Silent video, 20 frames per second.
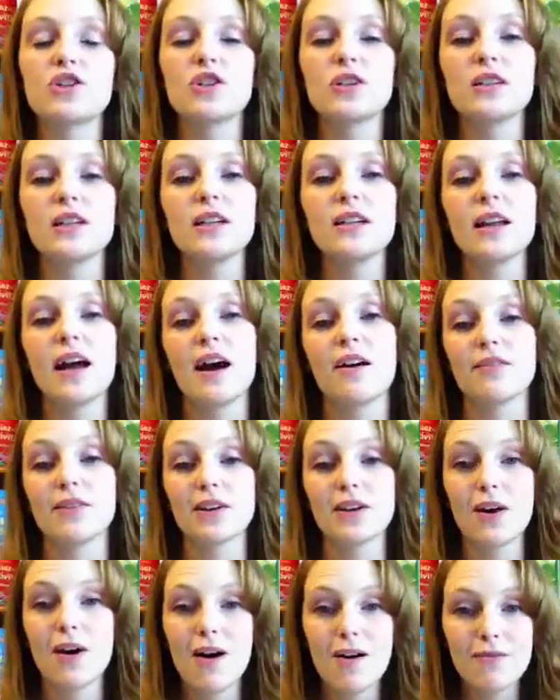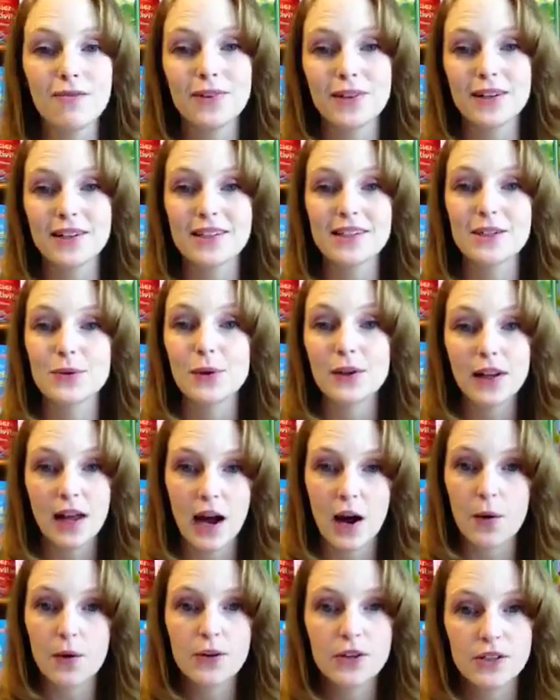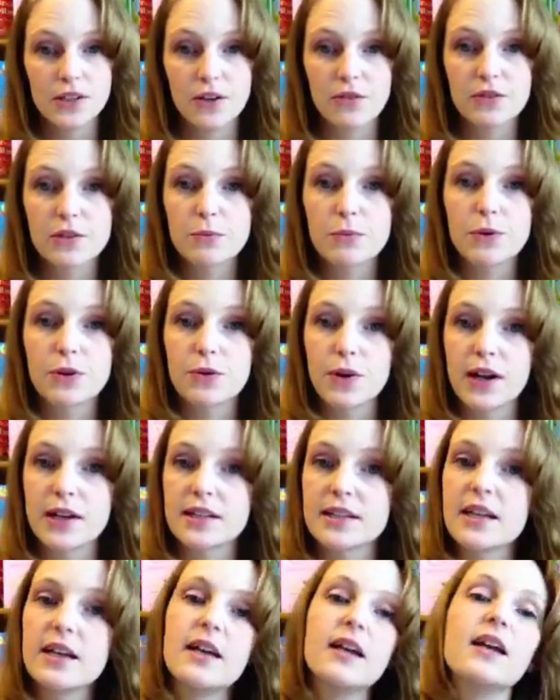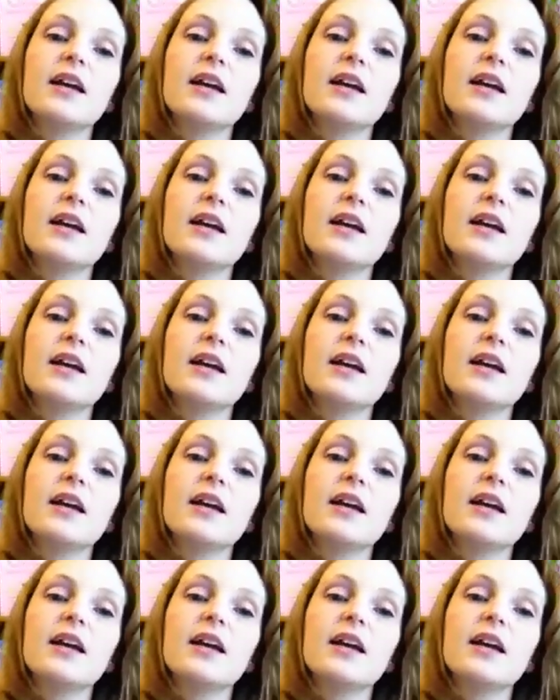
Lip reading: she didn't have the confidence to allow herself to progress.